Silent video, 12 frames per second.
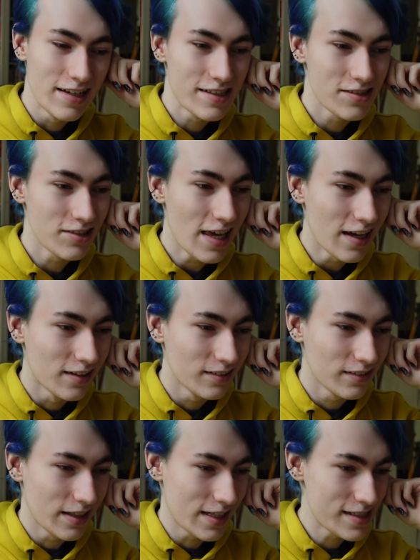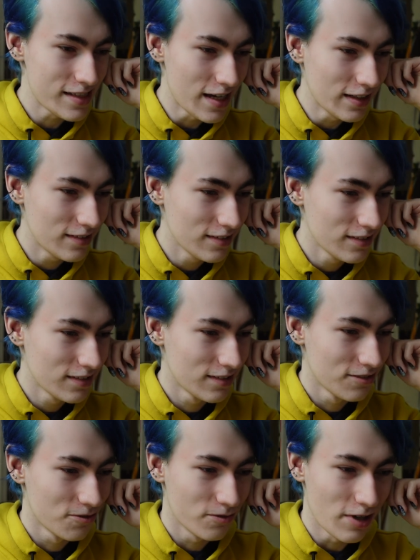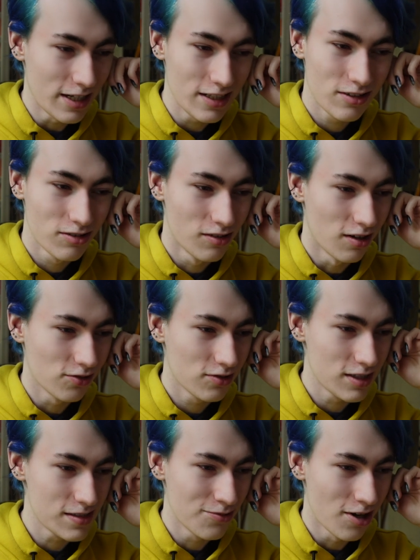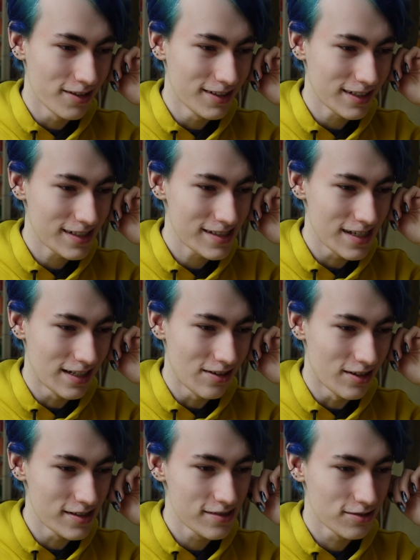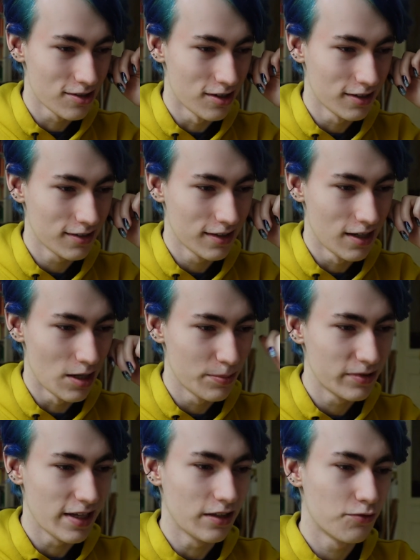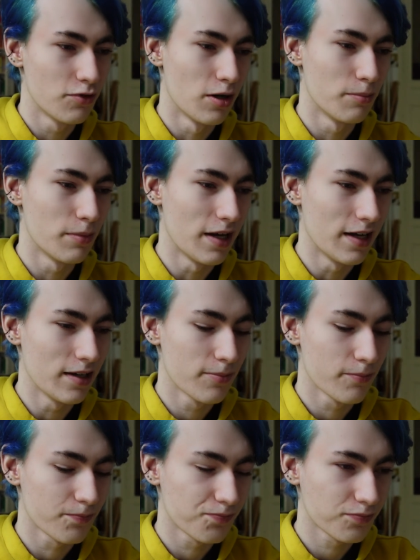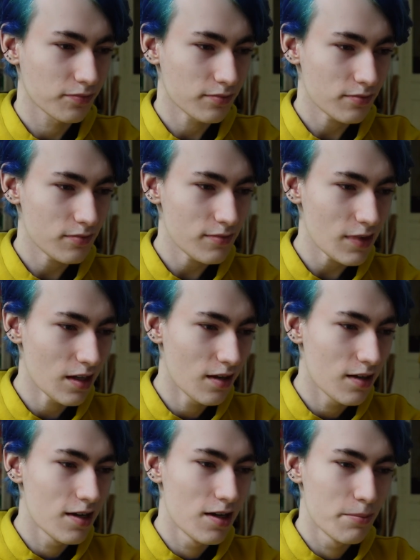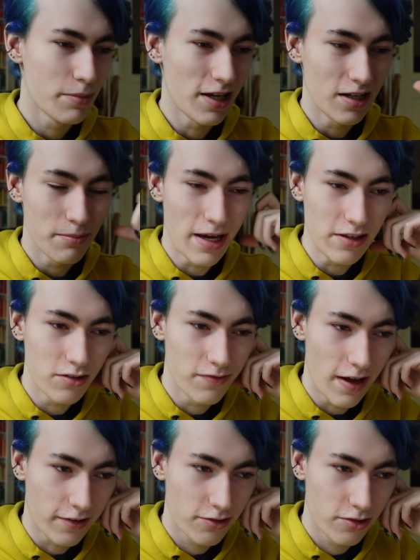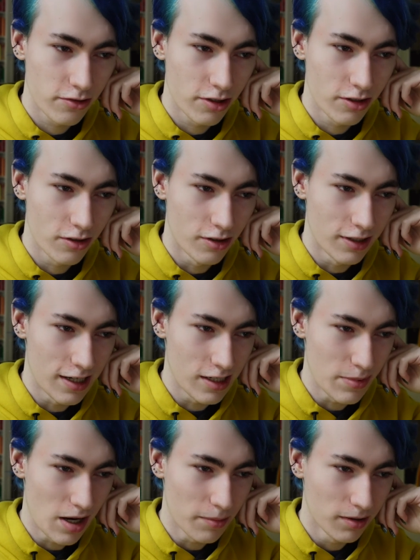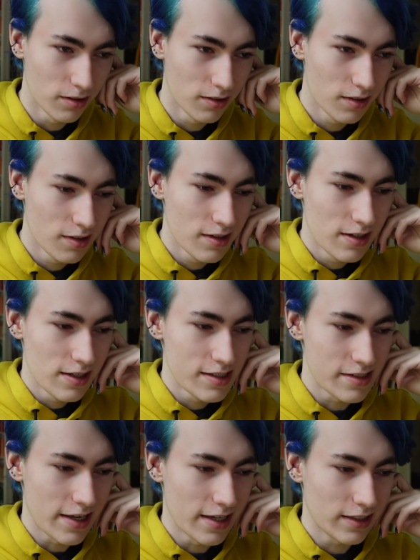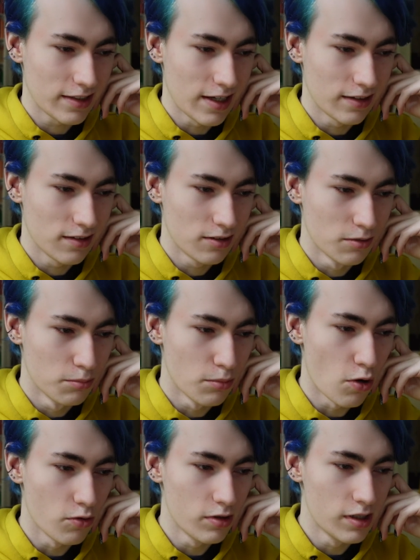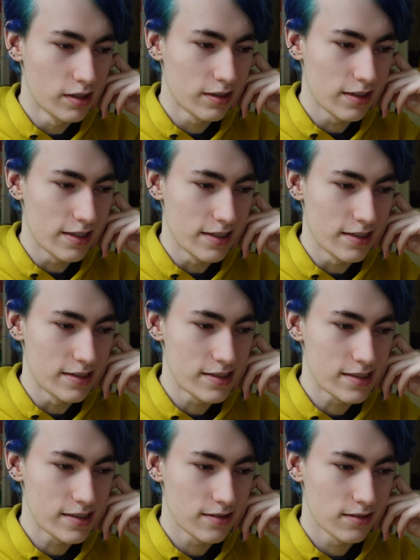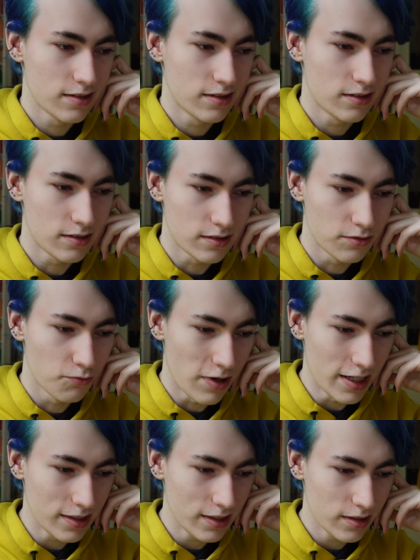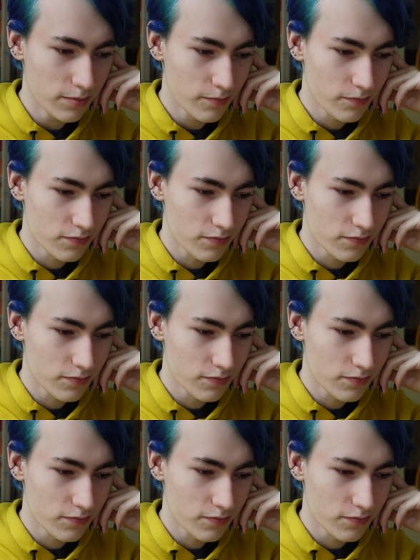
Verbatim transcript: So yeah, excited, ready to launch these products and I also got an update from my pin manufacturer on Alibaba saying that the mold is ready